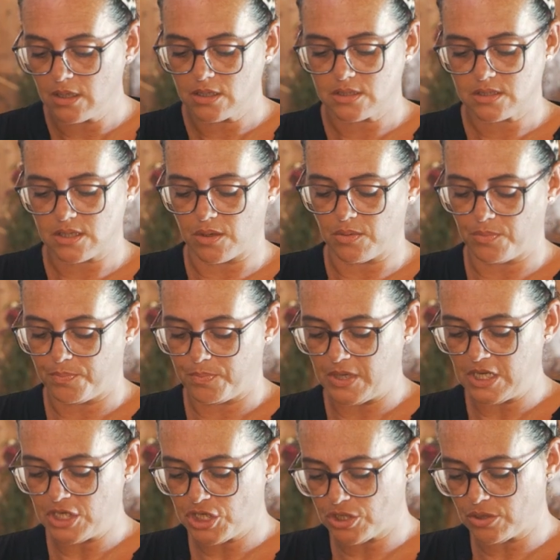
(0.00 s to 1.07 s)
So be
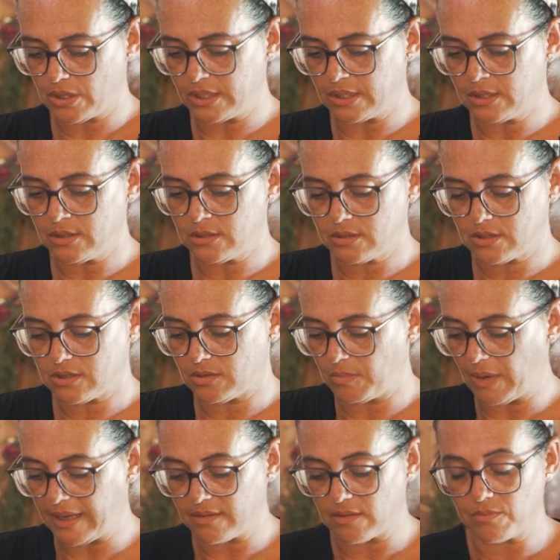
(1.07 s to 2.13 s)
sure to
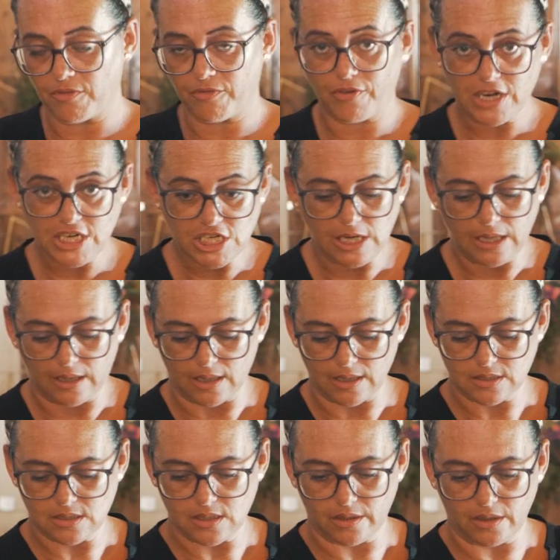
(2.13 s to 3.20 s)
make them freshly
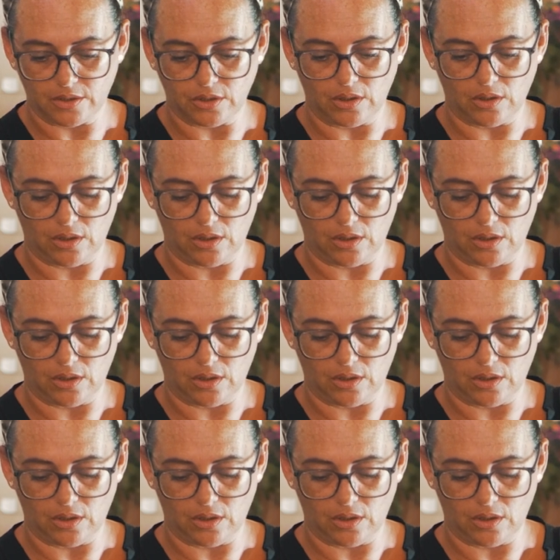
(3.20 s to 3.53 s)
cut so that